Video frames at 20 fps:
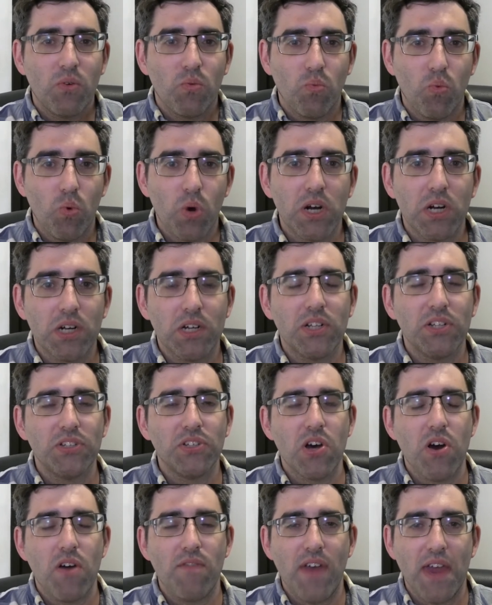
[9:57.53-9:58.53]

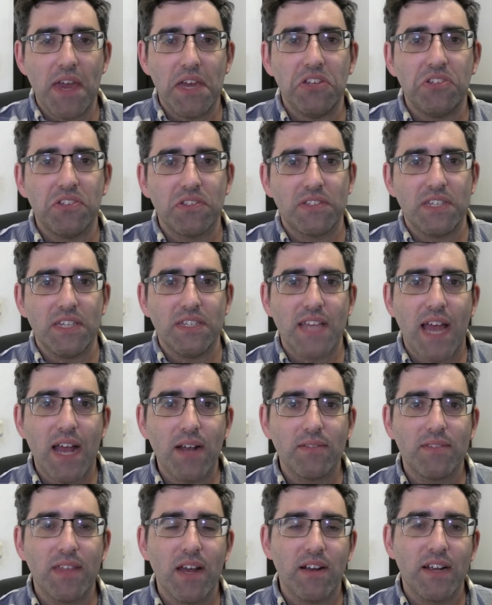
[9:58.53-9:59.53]
world of agencies
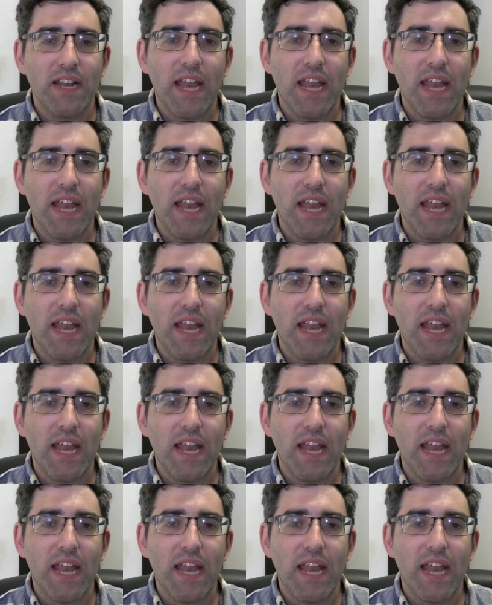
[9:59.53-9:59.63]
out there,